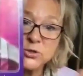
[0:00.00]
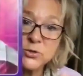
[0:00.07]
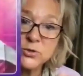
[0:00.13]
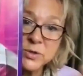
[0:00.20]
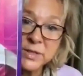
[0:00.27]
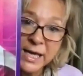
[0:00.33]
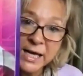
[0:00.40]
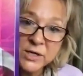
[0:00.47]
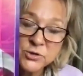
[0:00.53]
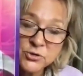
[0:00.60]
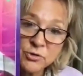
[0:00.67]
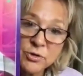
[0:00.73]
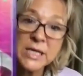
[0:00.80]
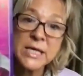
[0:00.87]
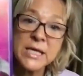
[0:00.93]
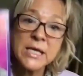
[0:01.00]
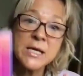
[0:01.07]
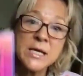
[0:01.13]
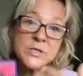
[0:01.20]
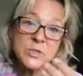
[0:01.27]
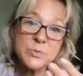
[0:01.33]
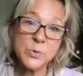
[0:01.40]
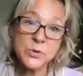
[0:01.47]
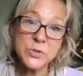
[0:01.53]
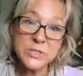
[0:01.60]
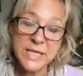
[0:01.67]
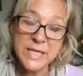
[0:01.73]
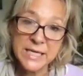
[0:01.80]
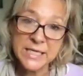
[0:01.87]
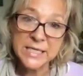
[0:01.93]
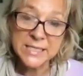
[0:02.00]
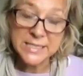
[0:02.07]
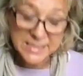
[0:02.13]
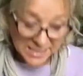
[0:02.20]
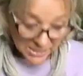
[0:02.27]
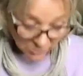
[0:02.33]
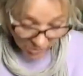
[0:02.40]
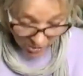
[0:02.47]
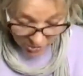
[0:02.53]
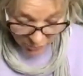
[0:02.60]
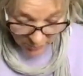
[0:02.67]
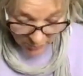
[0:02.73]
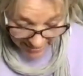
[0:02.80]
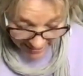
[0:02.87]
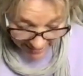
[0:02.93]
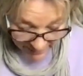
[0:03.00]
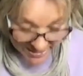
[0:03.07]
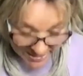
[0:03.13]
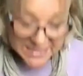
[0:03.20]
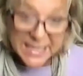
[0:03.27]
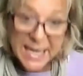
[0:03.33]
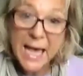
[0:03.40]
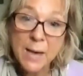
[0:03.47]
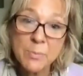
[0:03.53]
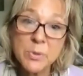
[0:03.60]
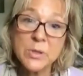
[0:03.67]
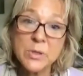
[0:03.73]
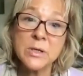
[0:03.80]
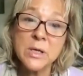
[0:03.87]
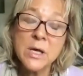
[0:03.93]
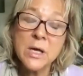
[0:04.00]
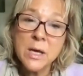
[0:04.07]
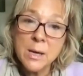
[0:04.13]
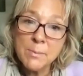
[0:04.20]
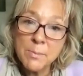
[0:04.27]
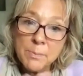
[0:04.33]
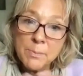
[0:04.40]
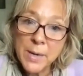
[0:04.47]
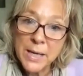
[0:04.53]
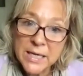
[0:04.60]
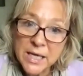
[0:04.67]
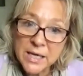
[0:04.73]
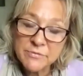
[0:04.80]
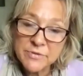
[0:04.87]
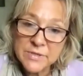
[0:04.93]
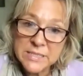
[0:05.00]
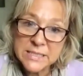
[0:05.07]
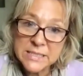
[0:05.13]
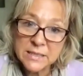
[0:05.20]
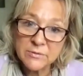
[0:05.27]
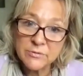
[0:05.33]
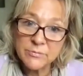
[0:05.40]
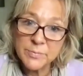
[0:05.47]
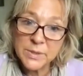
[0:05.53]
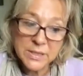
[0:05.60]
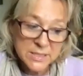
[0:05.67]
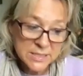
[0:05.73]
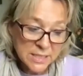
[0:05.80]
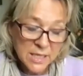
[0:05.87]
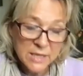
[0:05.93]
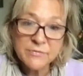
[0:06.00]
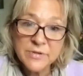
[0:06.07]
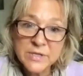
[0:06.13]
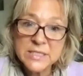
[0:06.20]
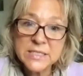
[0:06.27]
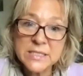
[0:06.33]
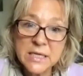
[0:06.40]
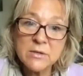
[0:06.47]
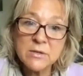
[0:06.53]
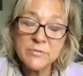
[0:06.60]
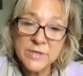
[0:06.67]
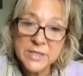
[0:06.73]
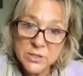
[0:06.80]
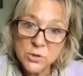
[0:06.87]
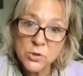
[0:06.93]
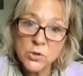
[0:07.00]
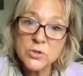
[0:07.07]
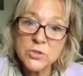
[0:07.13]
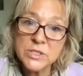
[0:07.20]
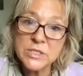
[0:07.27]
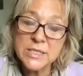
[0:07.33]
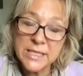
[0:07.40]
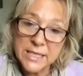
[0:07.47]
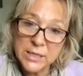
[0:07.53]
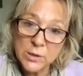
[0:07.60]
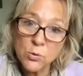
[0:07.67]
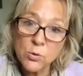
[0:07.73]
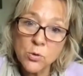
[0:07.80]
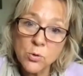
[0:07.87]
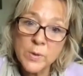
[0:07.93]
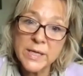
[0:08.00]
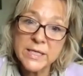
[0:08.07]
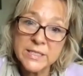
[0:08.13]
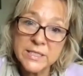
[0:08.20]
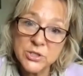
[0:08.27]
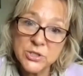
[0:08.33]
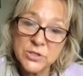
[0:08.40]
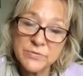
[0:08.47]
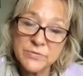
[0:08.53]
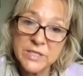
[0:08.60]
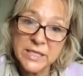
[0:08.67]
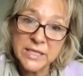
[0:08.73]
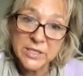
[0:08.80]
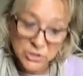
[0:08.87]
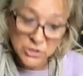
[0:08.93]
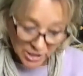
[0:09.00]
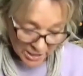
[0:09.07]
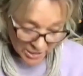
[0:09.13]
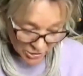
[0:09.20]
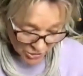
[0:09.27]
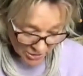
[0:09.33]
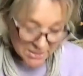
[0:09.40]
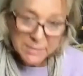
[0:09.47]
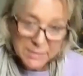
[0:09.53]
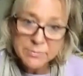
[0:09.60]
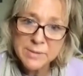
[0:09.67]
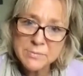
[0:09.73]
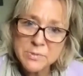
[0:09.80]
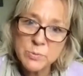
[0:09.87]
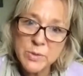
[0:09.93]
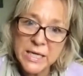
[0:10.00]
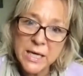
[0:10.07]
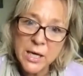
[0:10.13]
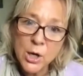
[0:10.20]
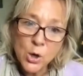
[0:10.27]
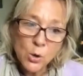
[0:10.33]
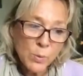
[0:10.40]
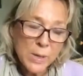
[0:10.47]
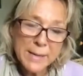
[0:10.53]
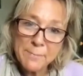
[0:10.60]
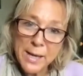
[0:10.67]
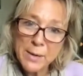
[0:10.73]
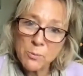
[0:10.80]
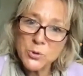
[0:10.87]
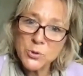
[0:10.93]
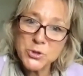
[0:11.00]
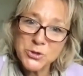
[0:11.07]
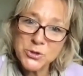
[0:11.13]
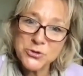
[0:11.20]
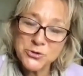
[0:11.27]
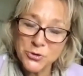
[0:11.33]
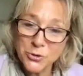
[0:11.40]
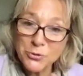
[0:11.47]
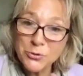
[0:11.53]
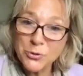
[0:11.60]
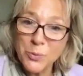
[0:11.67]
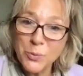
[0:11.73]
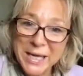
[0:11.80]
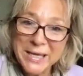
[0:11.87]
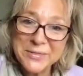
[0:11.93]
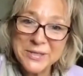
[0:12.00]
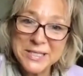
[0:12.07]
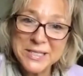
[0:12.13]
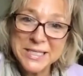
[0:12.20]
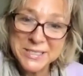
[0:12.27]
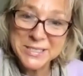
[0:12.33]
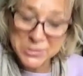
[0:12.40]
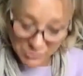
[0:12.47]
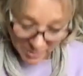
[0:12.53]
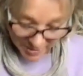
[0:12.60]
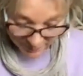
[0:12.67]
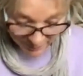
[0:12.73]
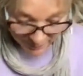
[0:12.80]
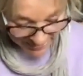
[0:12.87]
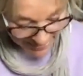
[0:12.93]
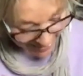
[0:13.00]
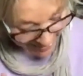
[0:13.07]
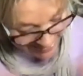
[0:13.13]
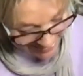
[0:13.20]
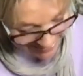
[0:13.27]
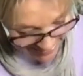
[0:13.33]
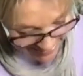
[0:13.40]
to naturally, spontaneously grow. You're allowing it to happen by life itself, because life itself is constantly always shifting and changing. And sometimes we we might want to control the way that it is growing, but it has